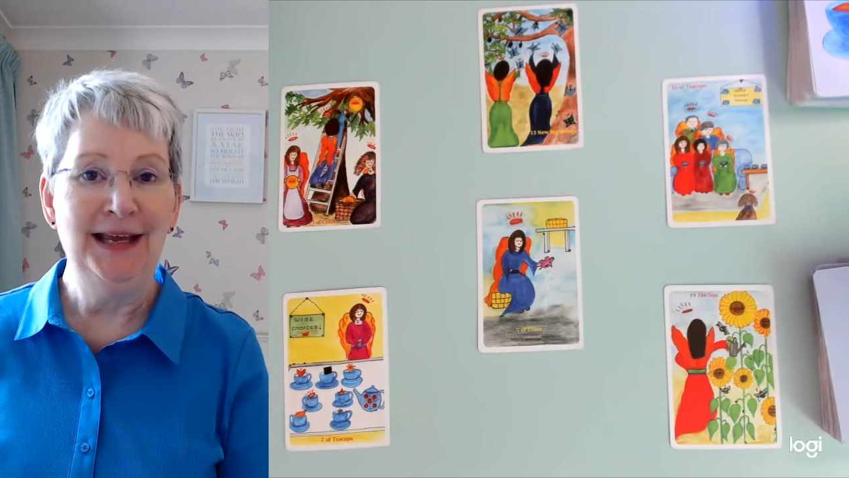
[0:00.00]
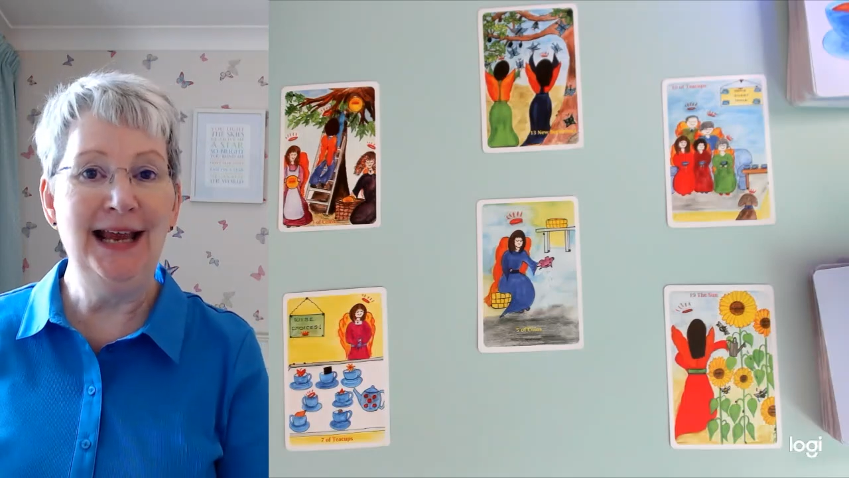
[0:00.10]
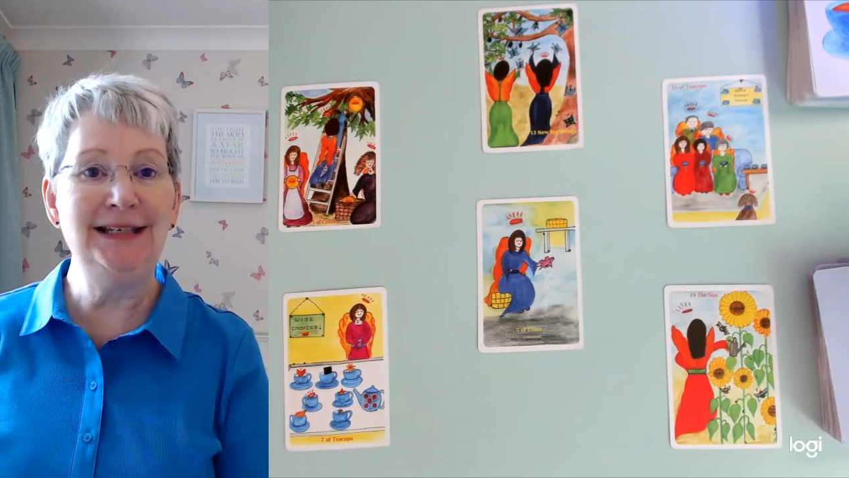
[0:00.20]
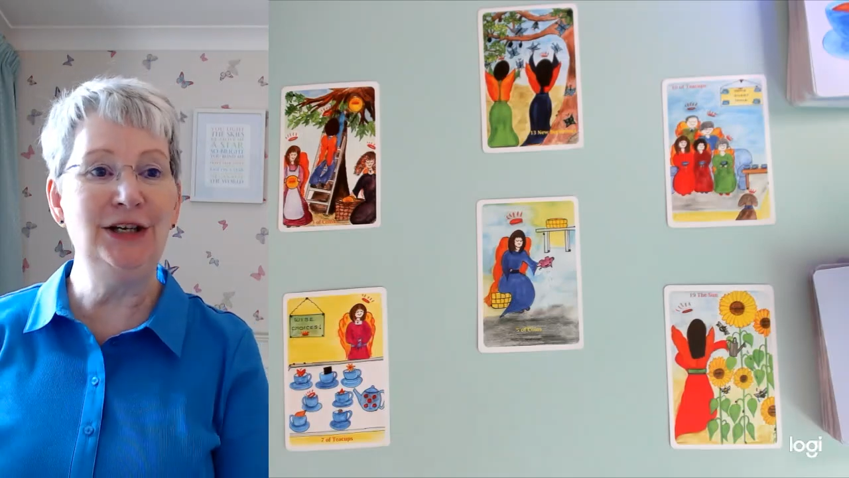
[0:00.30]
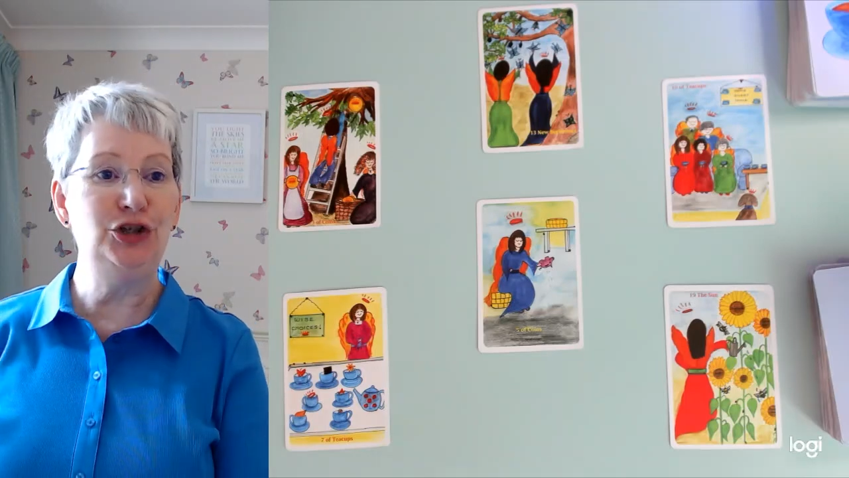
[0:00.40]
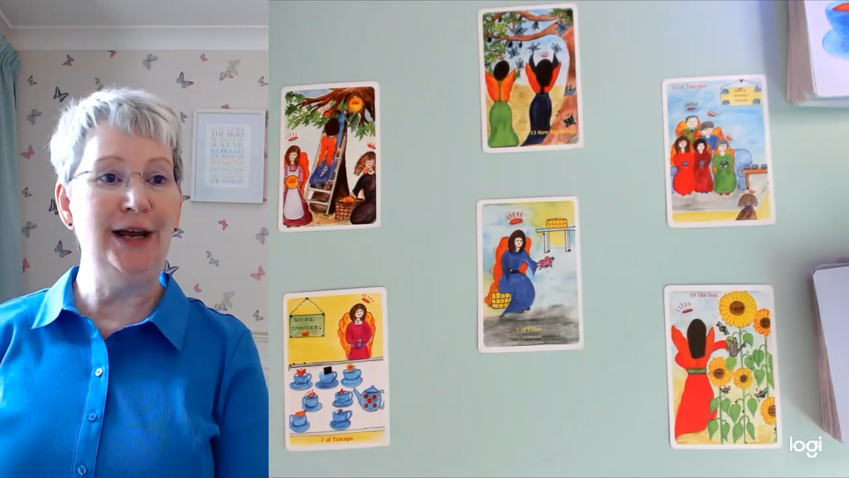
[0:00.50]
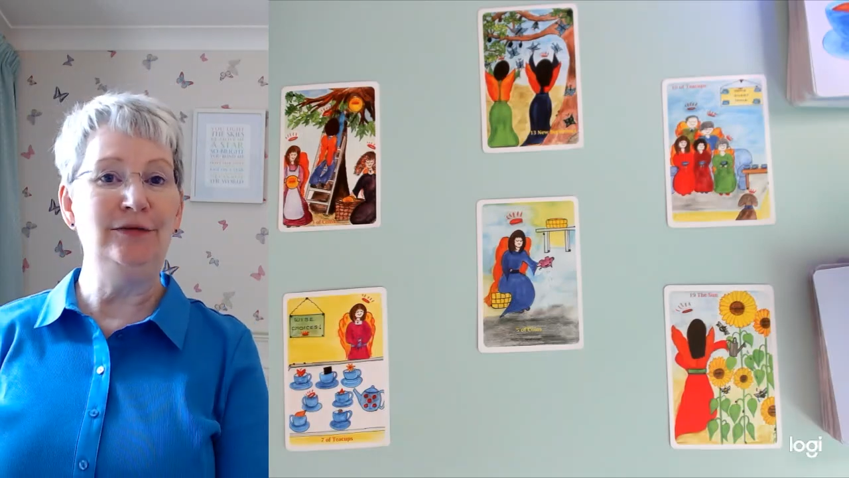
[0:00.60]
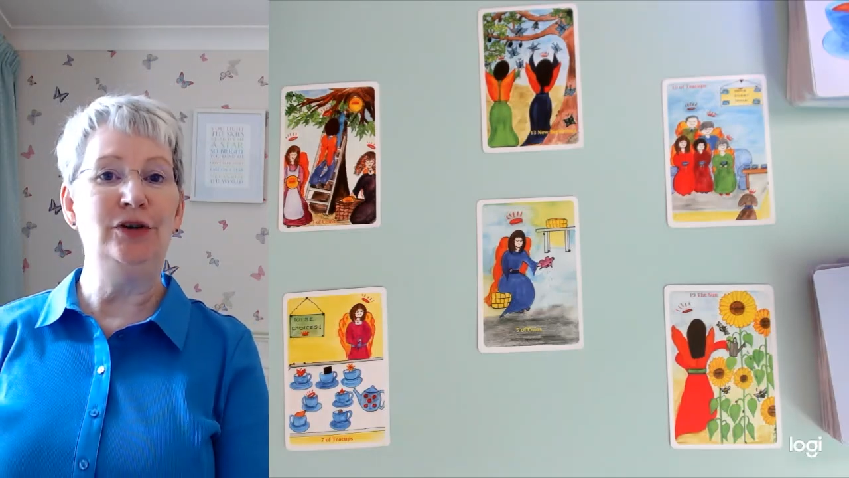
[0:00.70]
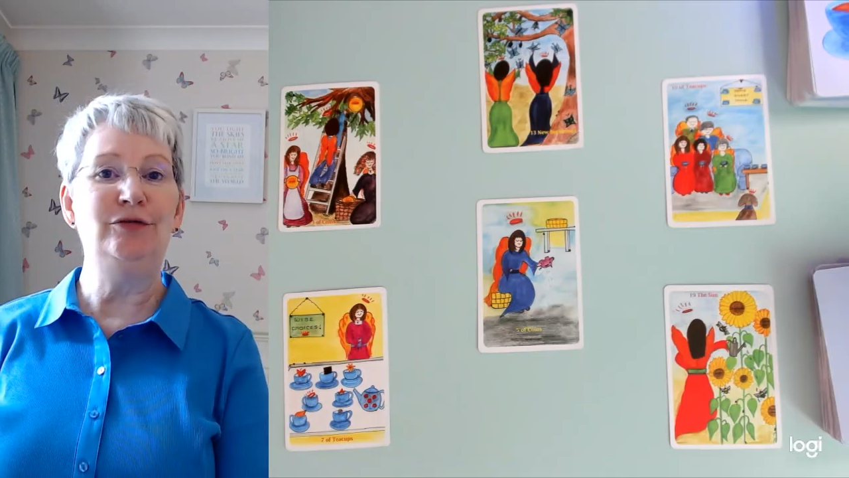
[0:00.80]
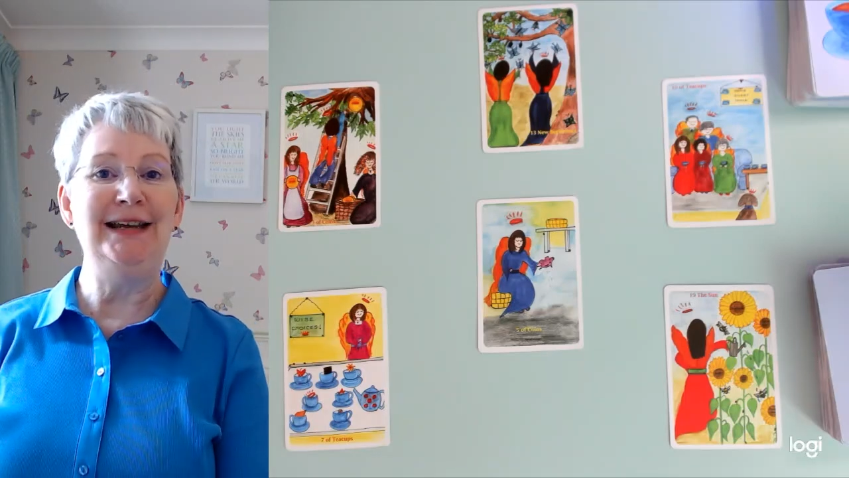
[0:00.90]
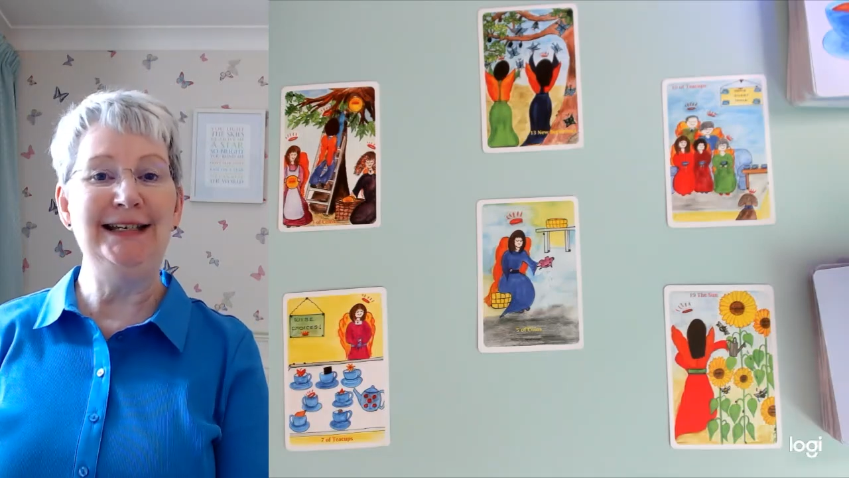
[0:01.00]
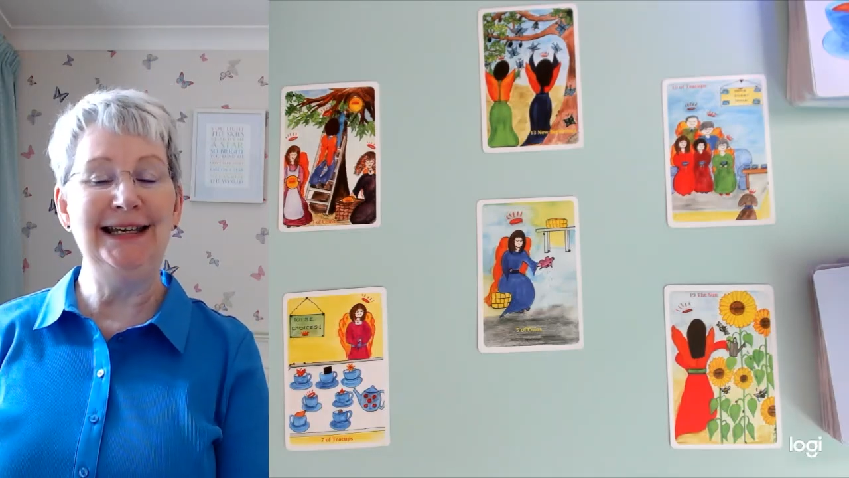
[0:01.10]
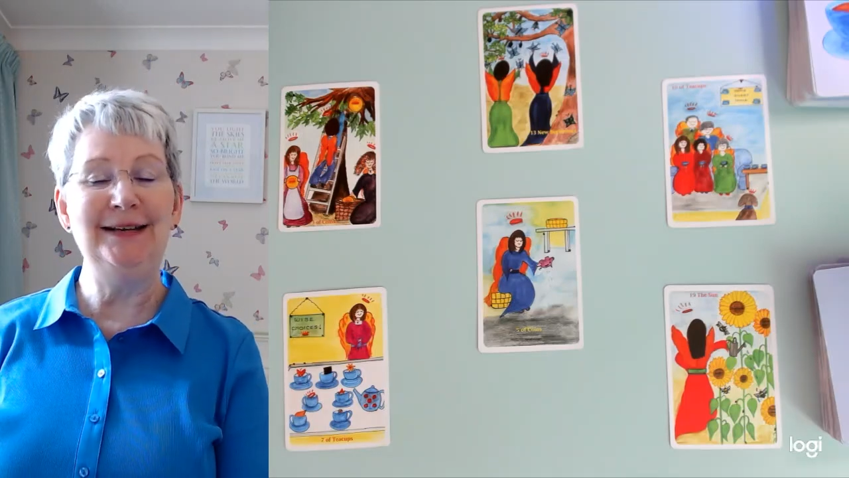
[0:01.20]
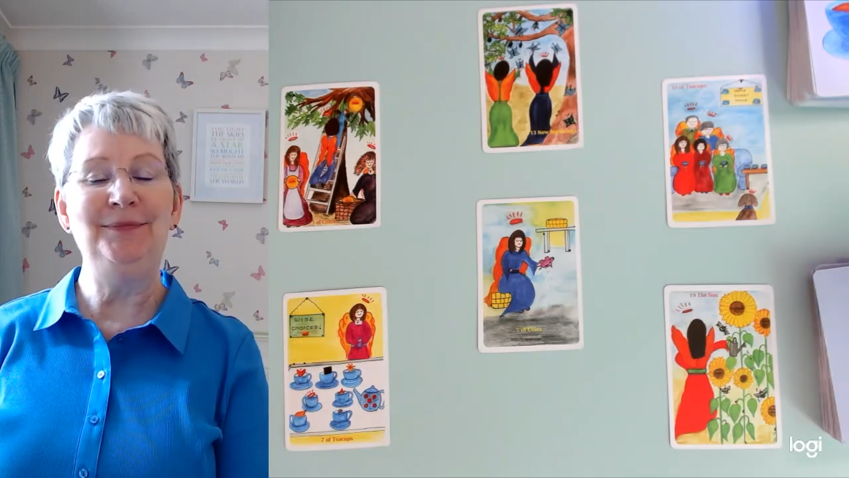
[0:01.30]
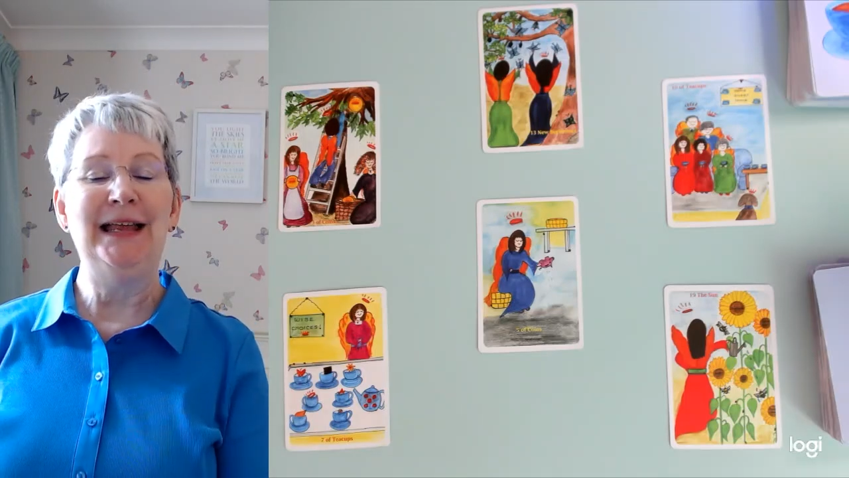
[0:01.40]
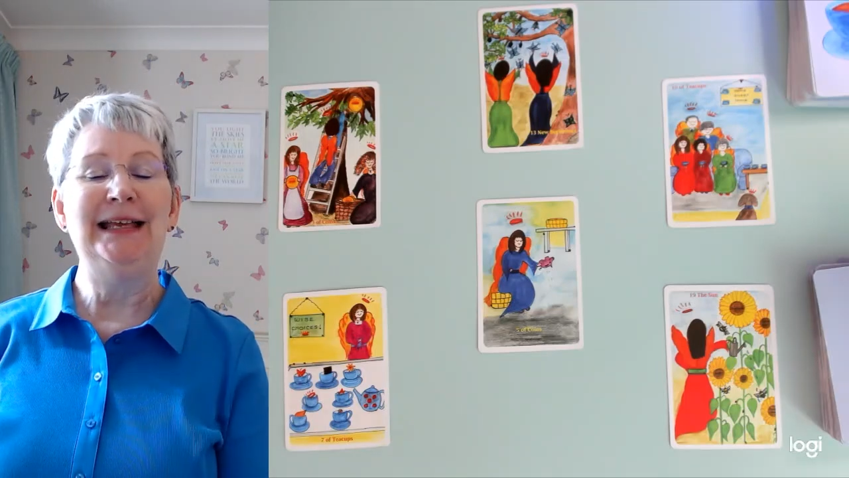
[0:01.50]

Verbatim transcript: It's a general reading,